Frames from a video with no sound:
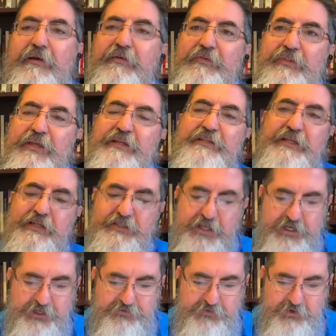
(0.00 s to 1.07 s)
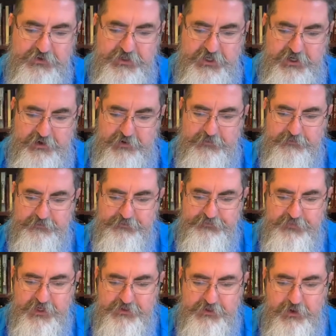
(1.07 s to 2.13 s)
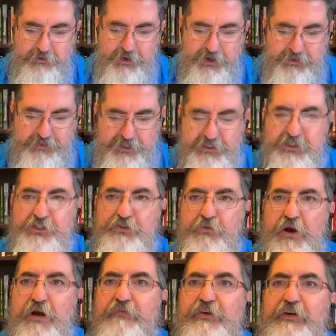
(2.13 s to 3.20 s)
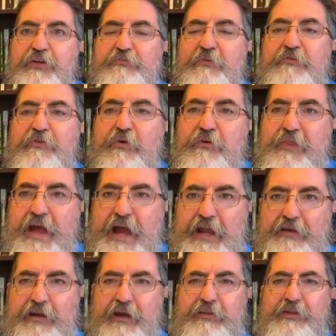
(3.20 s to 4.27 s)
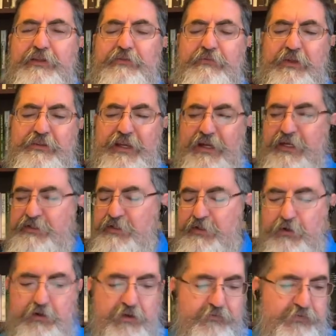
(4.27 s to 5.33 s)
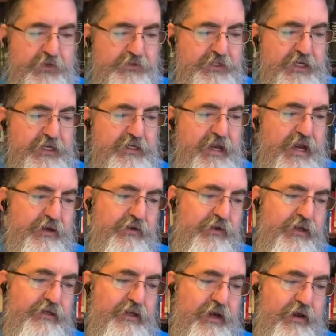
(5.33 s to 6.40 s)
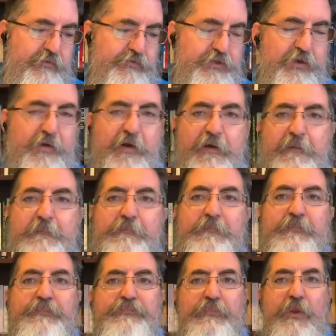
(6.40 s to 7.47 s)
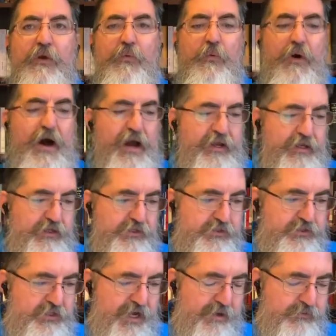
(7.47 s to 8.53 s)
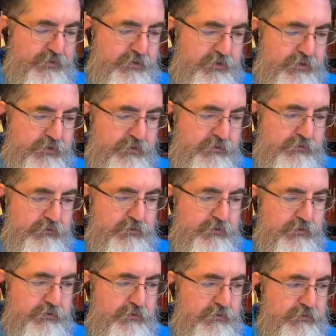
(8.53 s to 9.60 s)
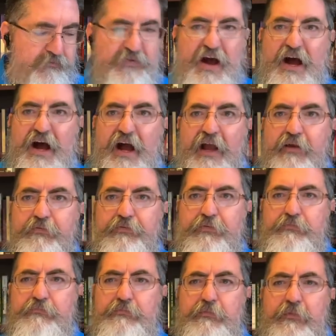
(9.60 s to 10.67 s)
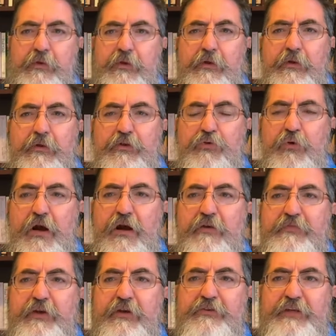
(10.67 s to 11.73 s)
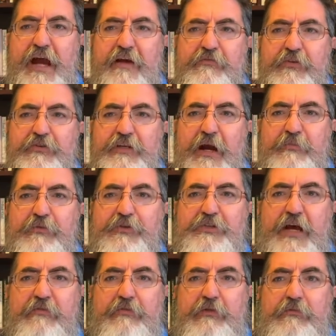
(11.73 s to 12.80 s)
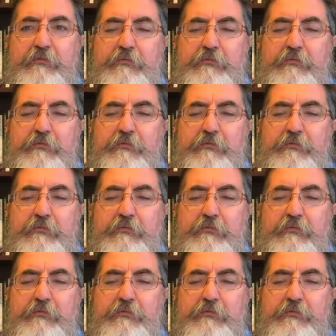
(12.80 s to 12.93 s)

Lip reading: This is in his first year. So this is 12 years before that. Now, this is one thing that gets a little confusing in Daniel at times. Why is chapter 5 12 years after chapter 7?